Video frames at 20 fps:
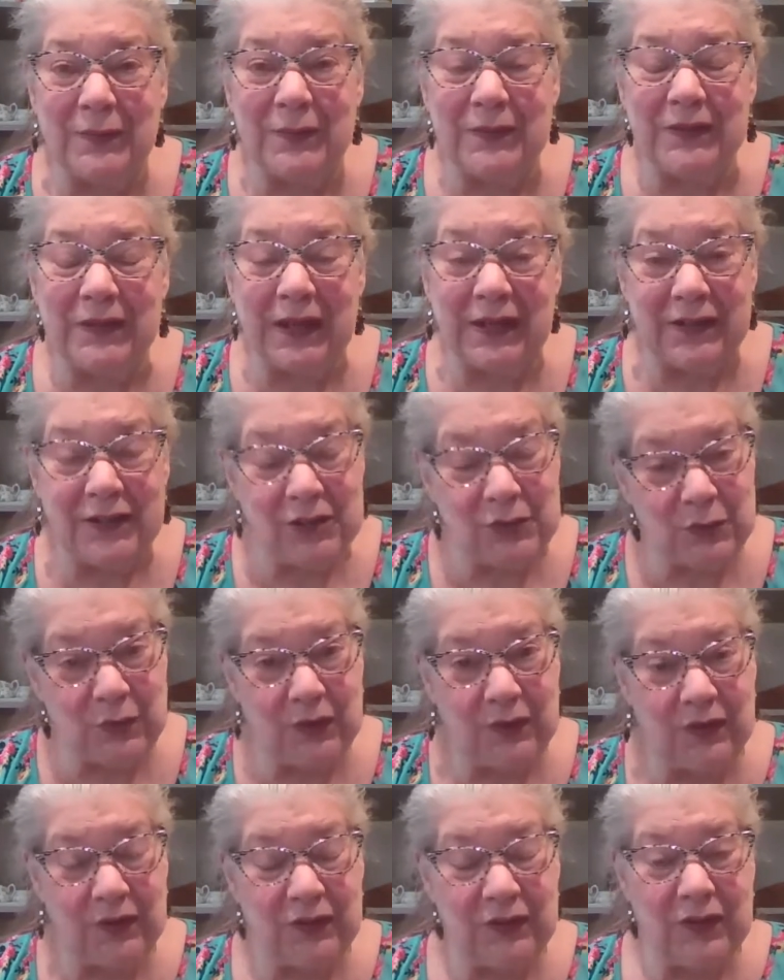But that is one
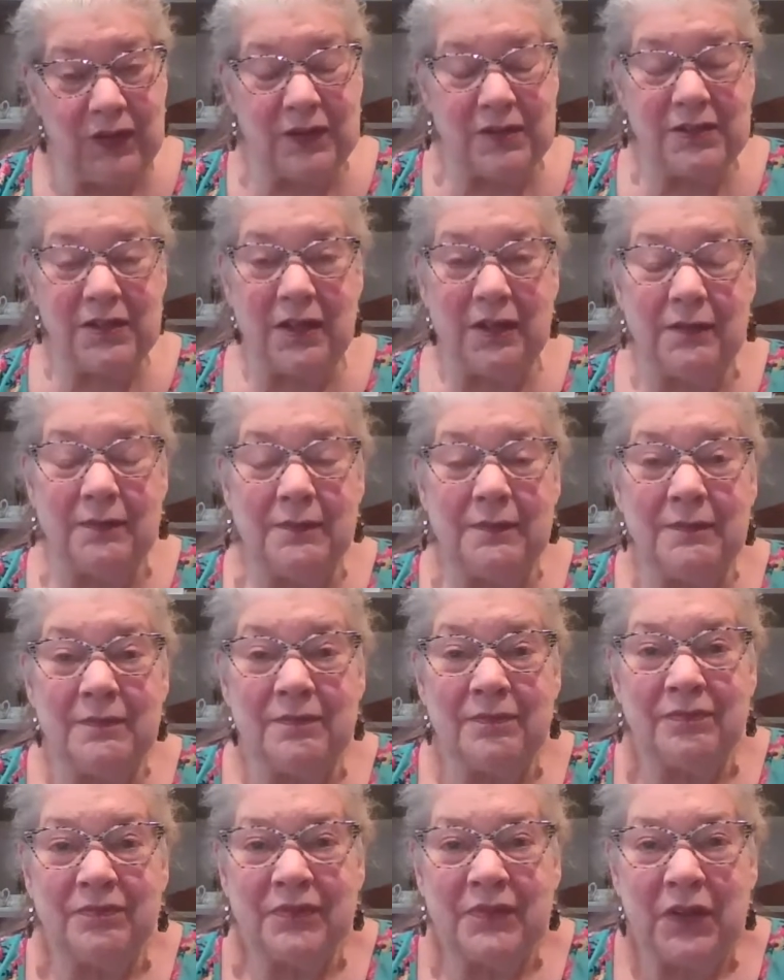of the things that
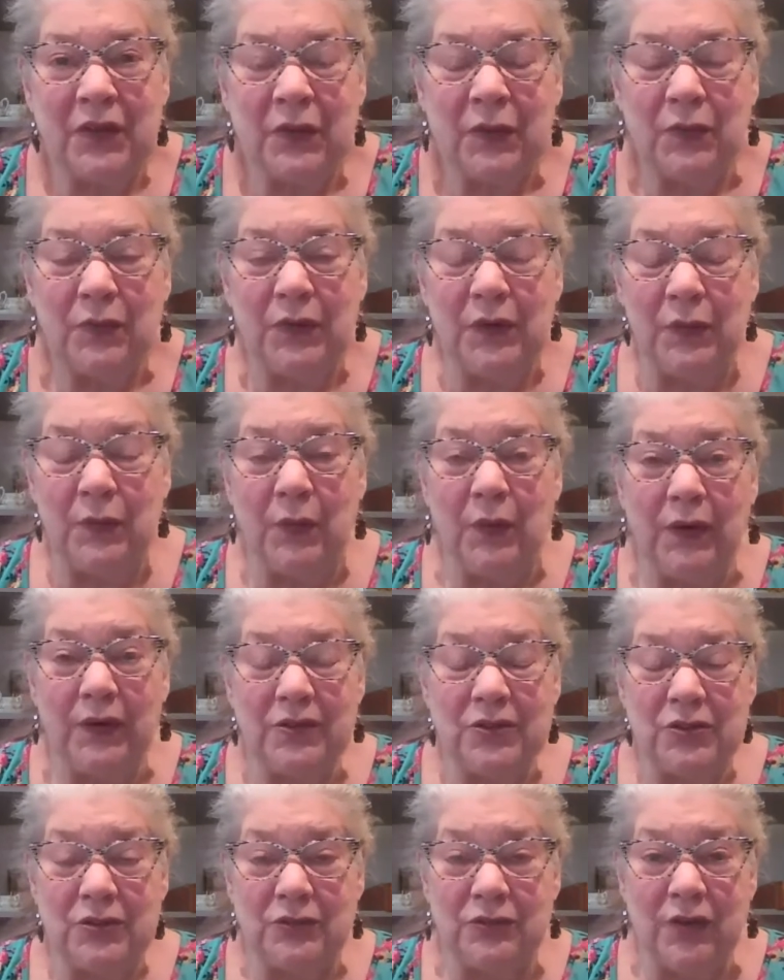we want
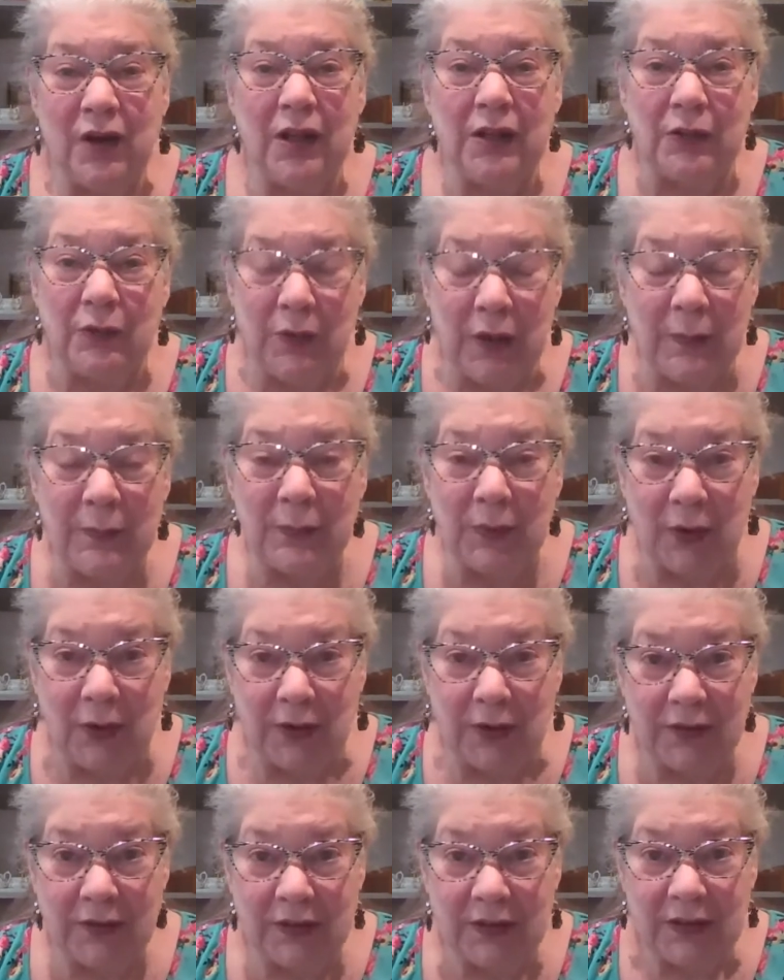to follow up
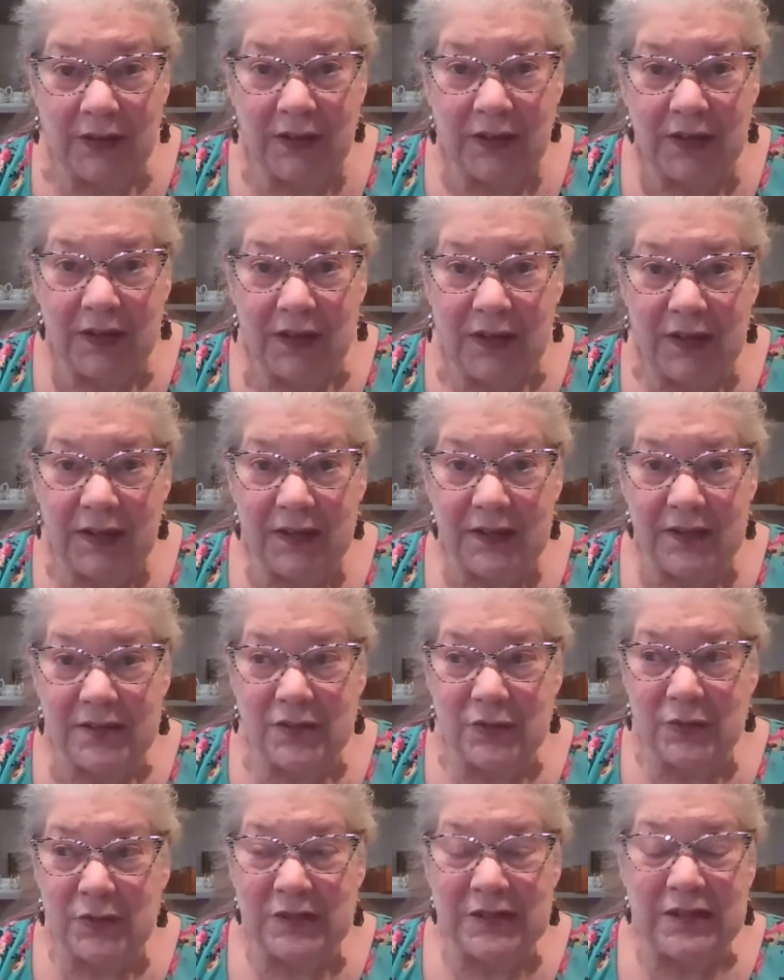on,
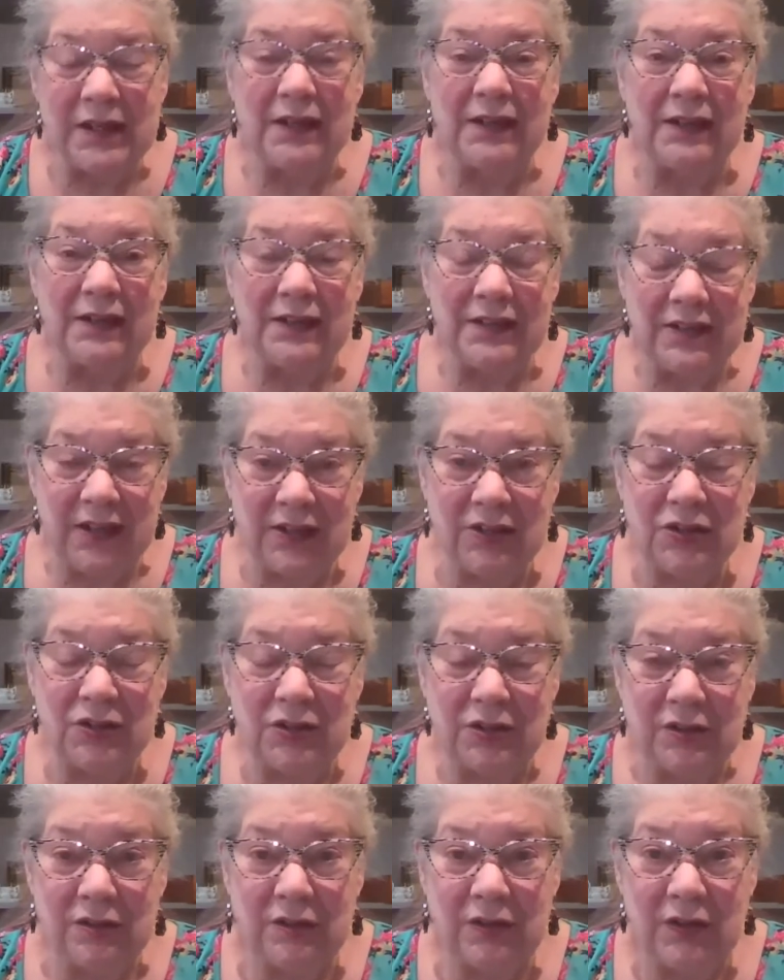is we set an
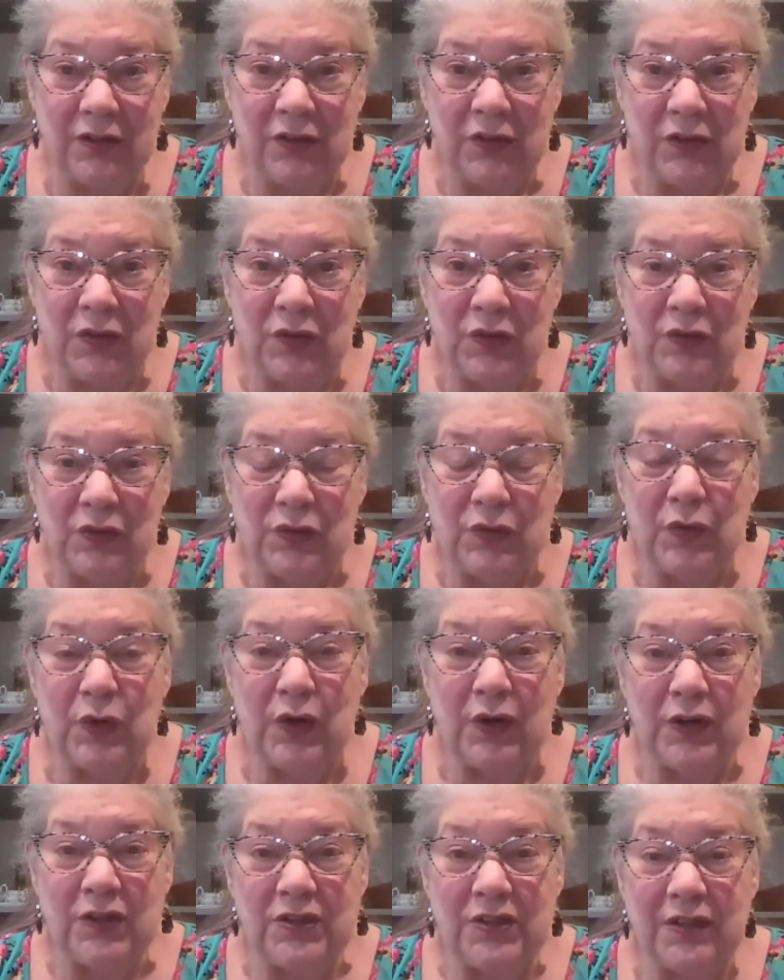intention for
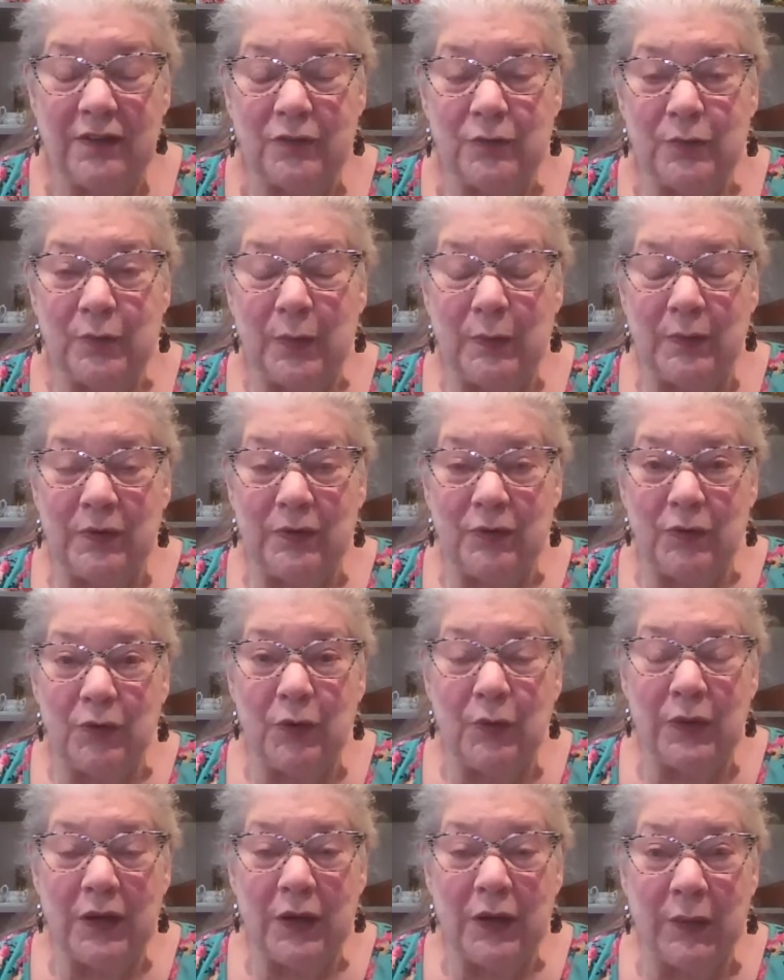ourselves. But before
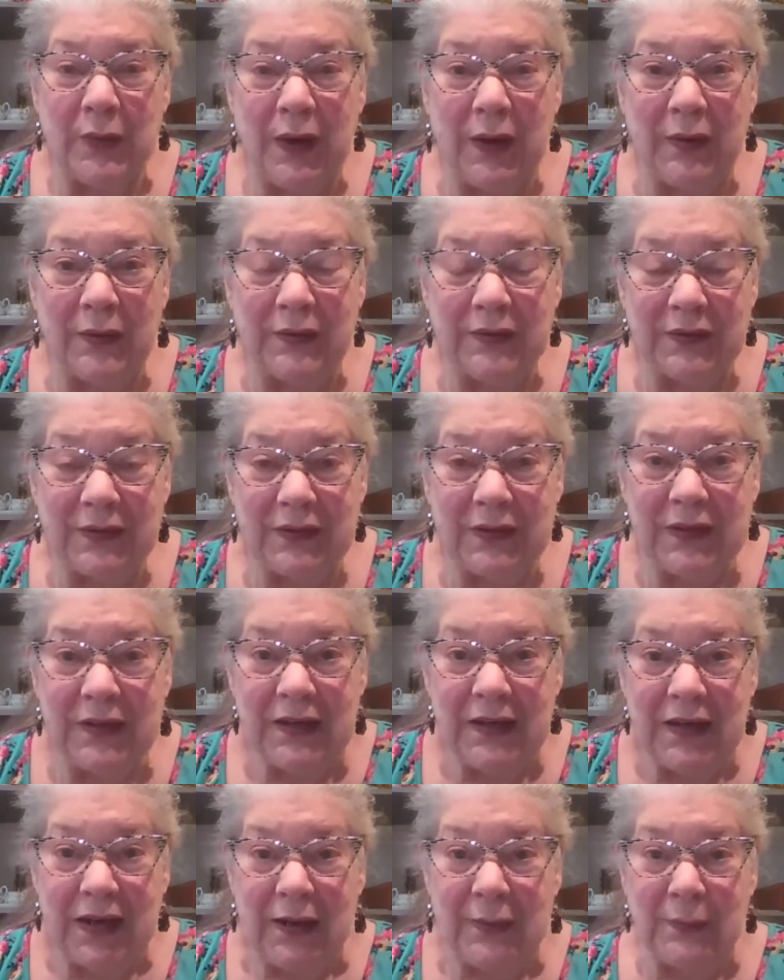we go out
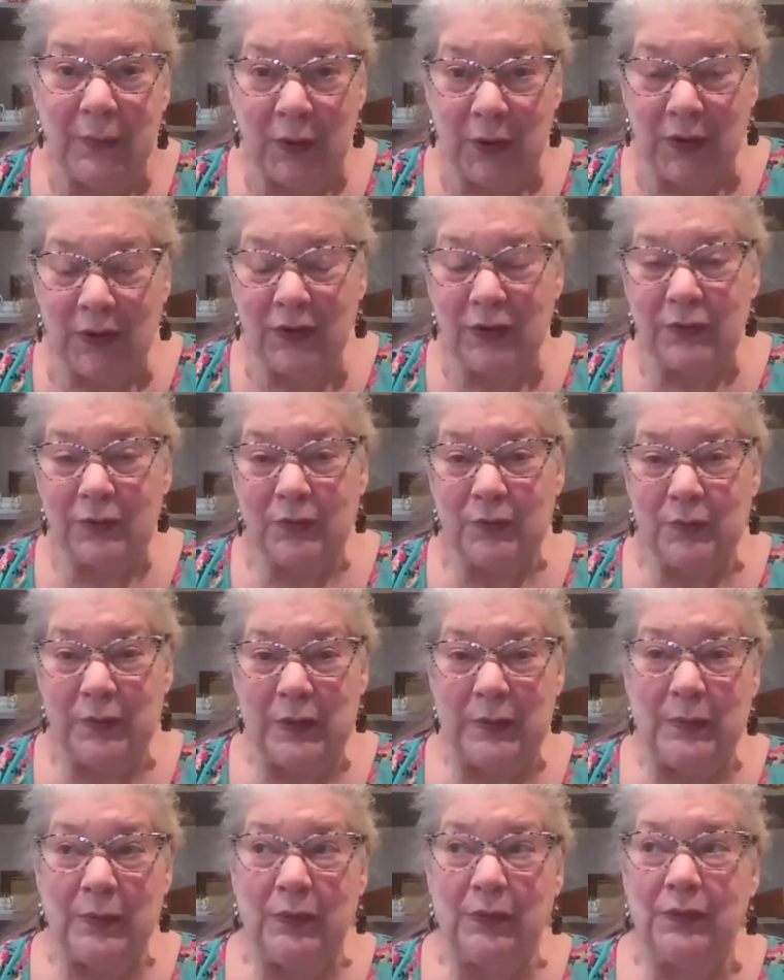and partner with
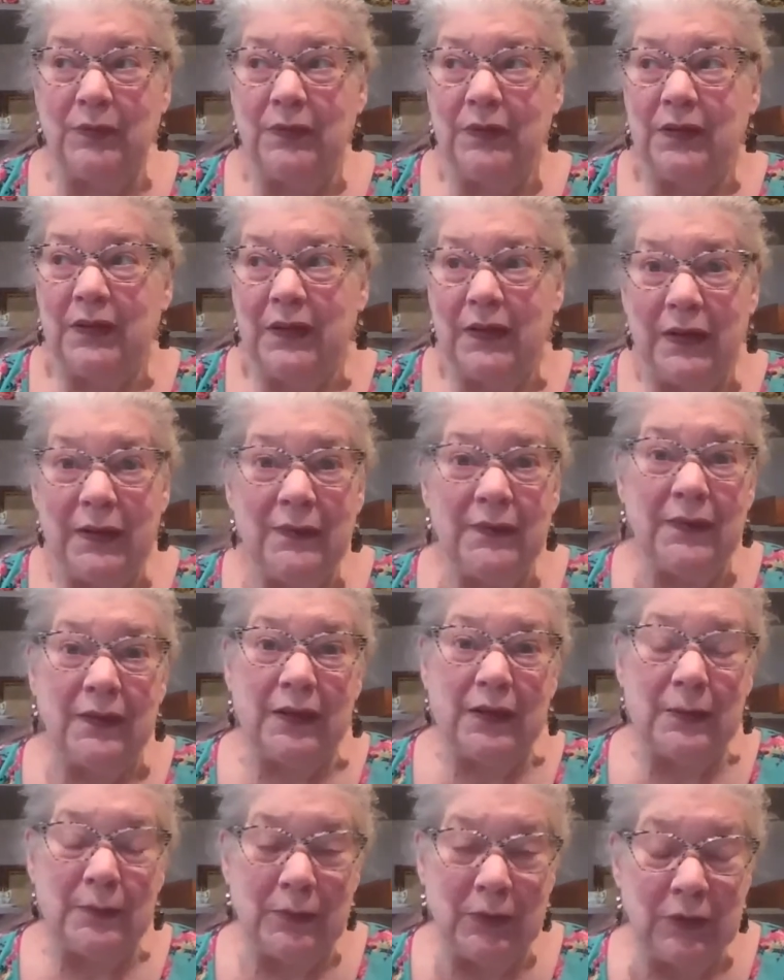people in the
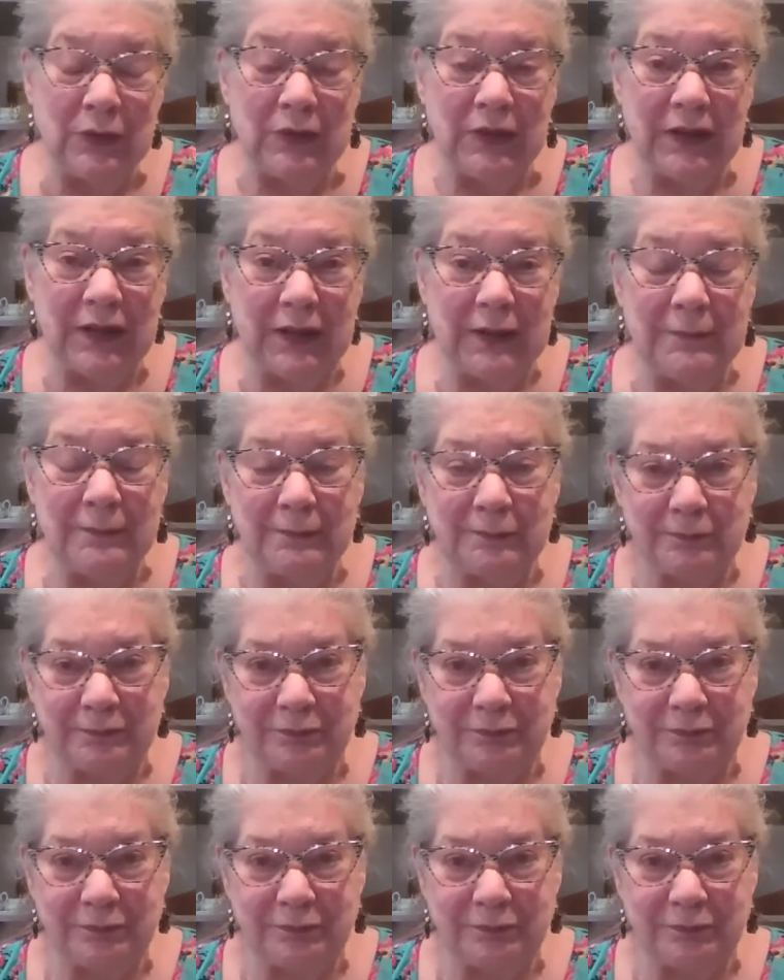community,